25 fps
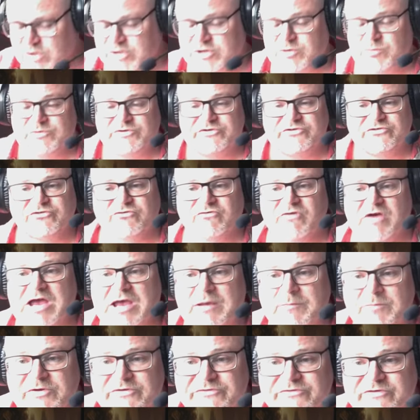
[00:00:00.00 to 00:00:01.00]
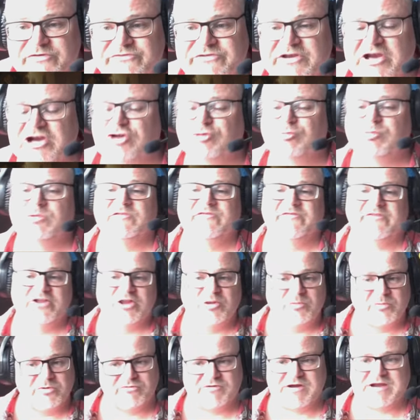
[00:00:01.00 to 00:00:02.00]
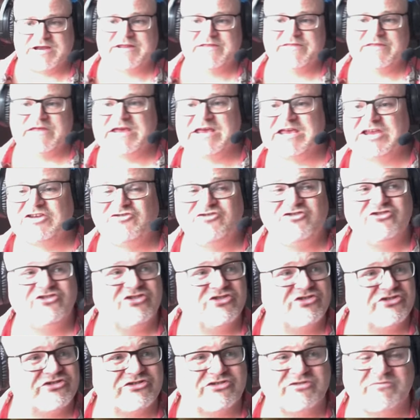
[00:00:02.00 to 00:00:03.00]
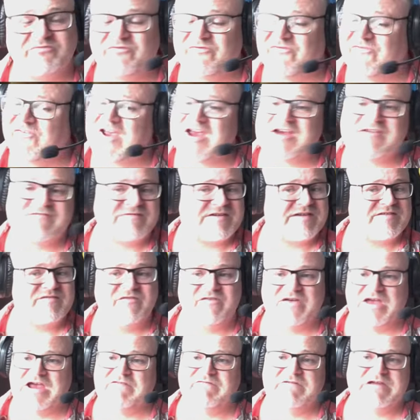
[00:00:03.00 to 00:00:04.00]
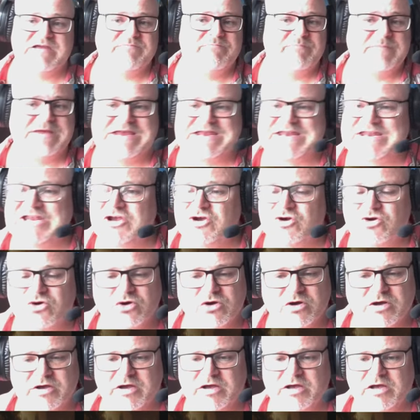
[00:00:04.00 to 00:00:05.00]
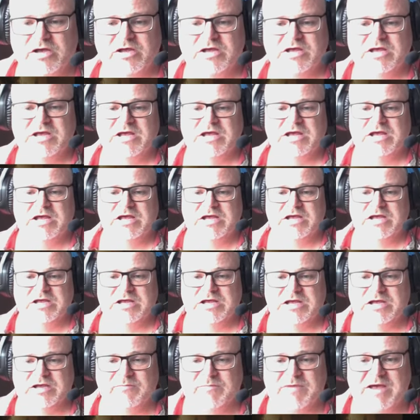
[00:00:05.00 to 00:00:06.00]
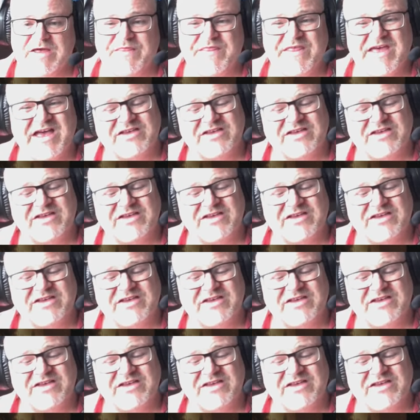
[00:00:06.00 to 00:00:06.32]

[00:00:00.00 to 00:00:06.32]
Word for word: what you would describe as a terrible film or anything. It's just very, very mediocre. Um, and